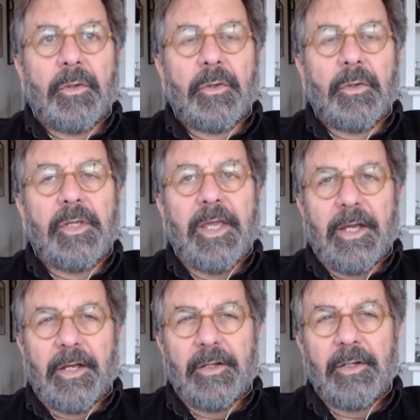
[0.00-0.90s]

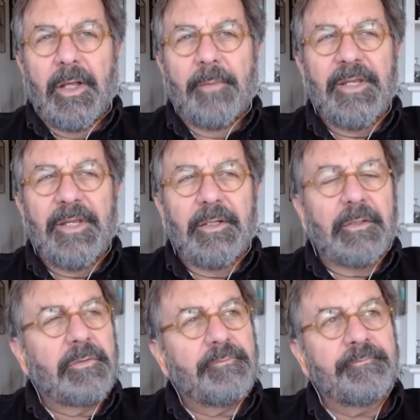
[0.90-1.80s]
Yeah, I mean,
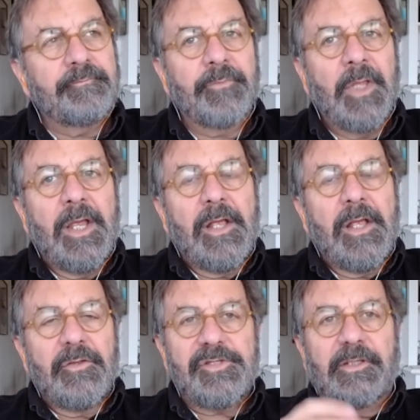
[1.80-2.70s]
hmm,
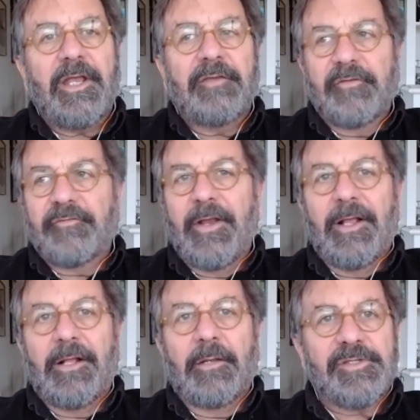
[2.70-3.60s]
there's a lot of different
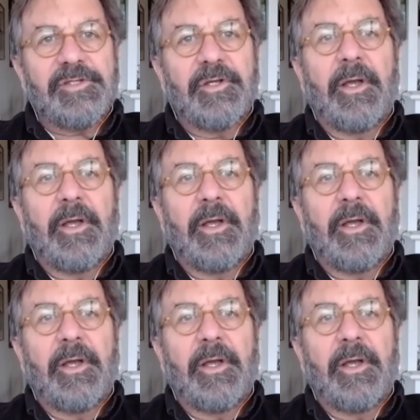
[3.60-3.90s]
elements here.